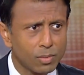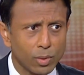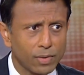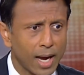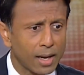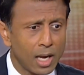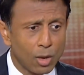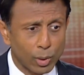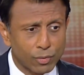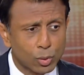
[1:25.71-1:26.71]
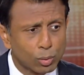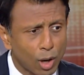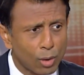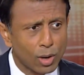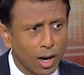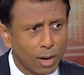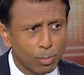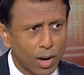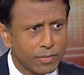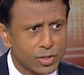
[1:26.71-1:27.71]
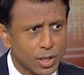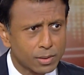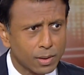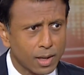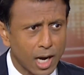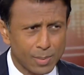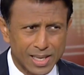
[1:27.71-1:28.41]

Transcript: We've grown our private sector economy,